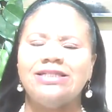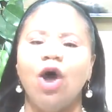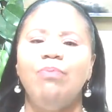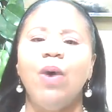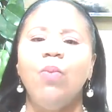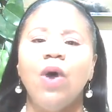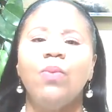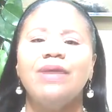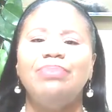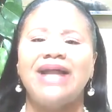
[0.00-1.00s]
And so, but
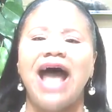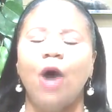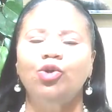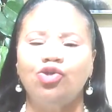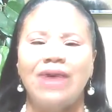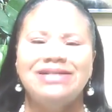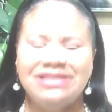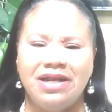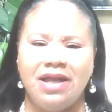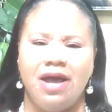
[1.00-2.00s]
when we put our
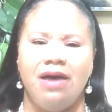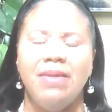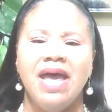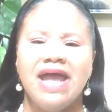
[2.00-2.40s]
trust in Him